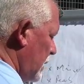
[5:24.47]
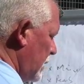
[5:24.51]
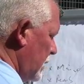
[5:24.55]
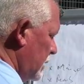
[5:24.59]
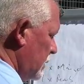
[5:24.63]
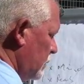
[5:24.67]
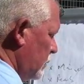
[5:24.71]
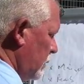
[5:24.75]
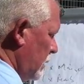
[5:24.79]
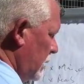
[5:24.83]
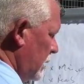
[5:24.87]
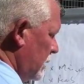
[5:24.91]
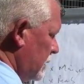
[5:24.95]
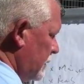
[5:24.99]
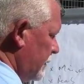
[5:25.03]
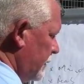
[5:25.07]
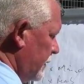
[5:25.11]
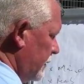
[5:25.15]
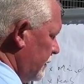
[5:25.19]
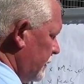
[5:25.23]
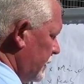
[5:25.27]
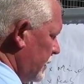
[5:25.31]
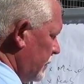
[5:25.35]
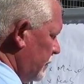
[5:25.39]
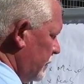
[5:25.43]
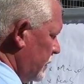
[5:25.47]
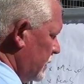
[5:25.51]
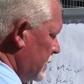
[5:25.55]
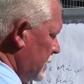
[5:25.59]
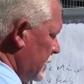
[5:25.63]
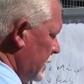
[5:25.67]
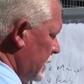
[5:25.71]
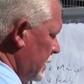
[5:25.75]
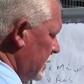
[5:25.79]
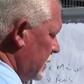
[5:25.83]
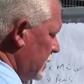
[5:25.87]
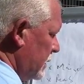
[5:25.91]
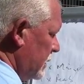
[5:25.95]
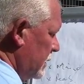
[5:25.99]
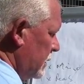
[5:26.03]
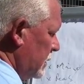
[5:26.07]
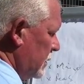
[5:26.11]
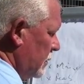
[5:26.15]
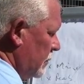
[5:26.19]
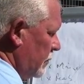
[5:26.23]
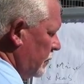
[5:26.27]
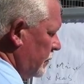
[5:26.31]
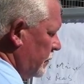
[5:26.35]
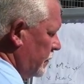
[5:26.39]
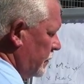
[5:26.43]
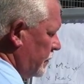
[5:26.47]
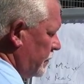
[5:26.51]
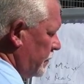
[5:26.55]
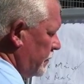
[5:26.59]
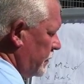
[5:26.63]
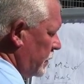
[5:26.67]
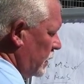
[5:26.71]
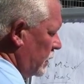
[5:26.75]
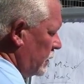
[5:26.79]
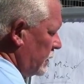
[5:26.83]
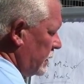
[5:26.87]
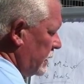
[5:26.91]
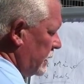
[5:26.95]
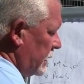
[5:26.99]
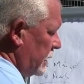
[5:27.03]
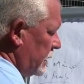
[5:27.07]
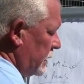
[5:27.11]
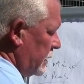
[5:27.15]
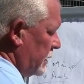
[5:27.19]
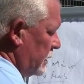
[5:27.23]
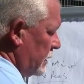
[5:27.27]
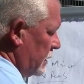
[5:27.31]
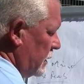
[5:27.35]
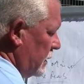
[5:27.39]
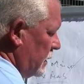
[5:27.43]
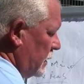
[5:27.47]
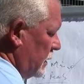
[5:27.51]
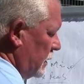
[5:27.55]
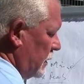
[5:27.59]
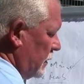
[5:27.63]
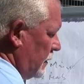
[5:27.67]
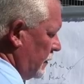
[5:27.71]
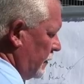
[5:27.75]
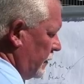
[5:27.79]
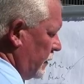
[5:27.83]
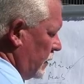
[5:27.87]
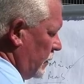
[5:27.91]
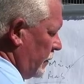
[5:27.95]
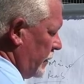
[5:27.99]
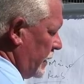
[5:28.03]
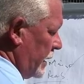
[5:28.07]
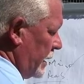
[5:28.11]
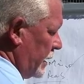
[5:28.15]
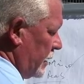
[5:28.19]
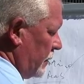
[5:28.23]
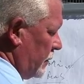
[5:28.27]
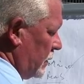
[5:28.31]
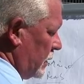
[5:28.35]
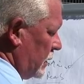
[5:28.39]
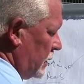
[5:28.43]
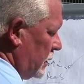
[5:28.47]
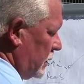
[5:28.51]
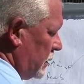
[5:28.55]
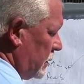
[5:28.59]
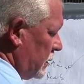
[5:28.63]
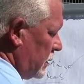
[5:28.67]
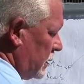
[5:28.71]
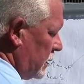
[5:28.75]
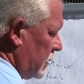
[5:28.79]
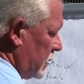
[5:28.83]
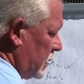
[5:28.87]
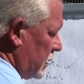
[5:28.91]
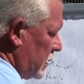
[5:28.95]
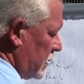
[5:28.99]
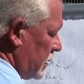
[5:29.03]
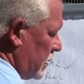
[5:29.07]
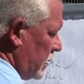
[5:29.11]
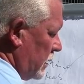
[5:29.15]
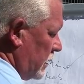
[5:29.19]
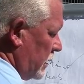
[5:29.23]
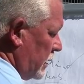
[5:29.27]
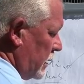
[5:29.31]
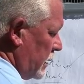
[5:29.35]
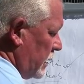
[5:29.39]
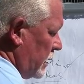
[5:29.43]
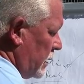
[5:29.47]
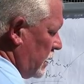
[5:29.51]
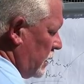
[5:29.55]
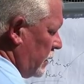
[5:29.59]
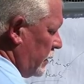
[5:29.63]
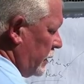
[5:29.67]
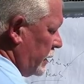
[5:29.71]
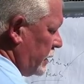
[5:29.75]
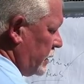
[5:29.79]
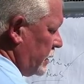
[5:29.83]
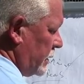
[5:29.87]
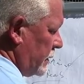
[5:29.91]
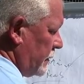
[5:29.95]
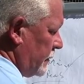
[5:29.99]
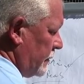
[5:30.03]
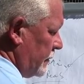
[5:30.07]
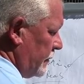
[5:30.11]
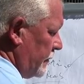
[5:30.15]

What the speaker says: as well as 50% protein from animal origin.